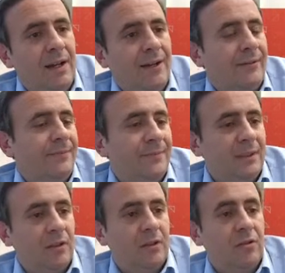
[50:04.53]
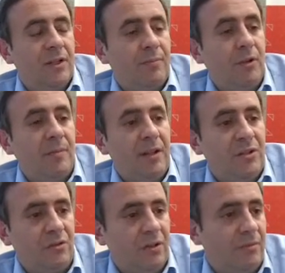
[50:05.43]
wow, looks like
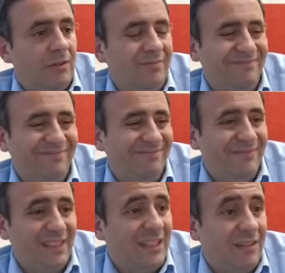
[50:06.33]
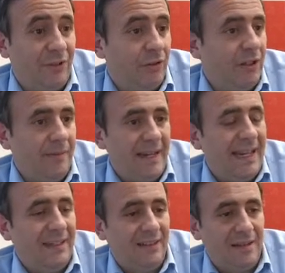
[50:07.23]
Polemitis in trouble. Feel really
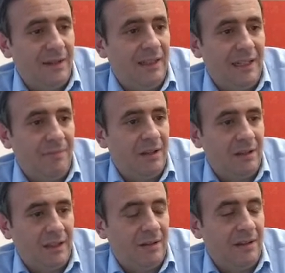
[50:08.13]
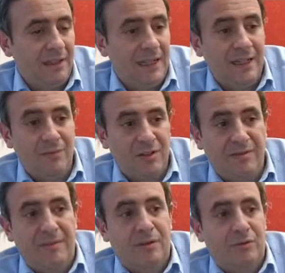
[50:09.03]
bad. Let me lend him
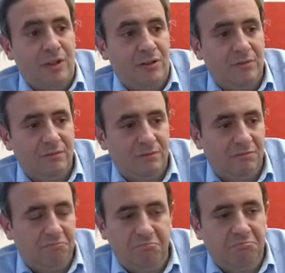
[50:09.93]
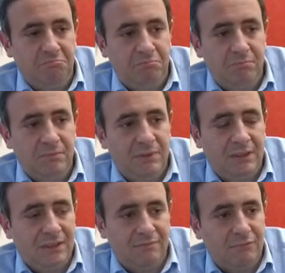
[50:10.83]
some of my bitcoins.
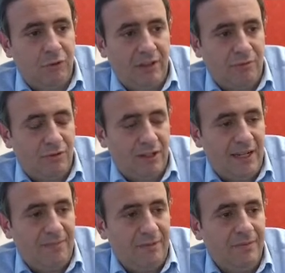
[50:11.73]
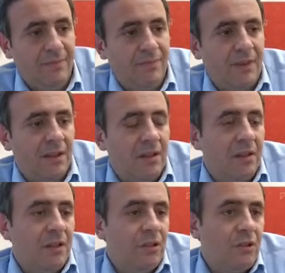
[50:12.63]
I don't think that's what's going to happen.
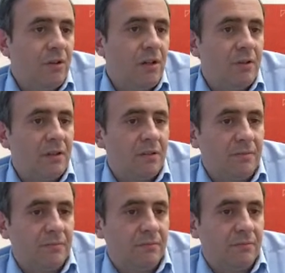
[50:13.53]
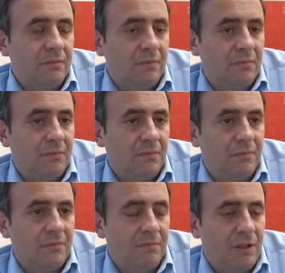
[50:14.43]
So no,
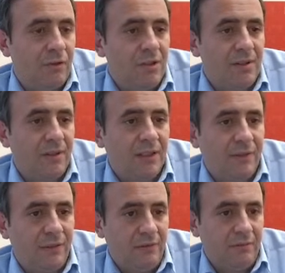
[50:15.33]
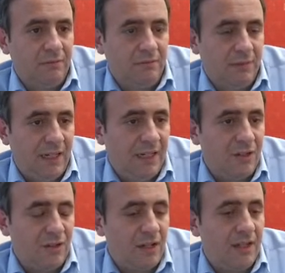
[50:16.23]
Bitcoin's something different. It
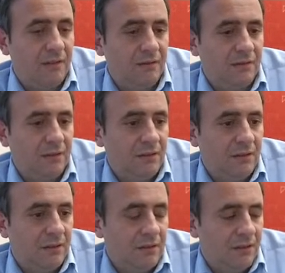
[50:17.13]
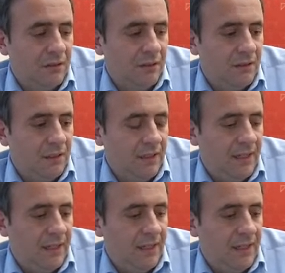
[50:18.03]
is not
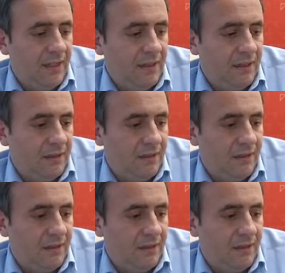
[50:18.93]
a